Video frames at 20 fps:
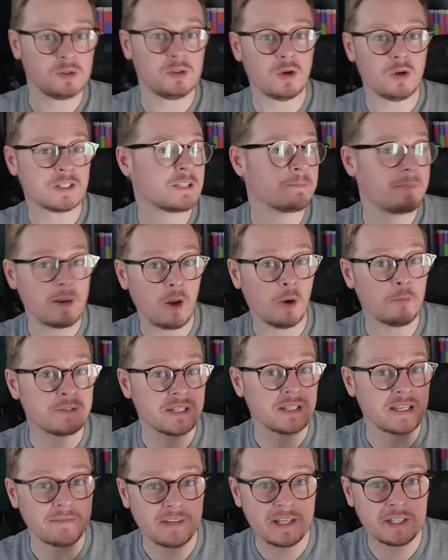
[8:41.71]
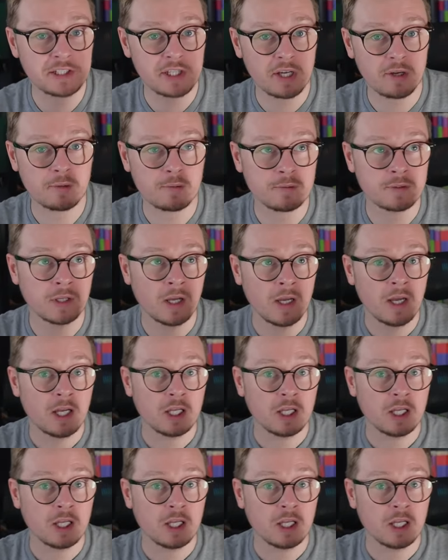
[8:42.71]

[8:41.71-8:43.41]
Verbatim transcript: lost spin-off TV shows,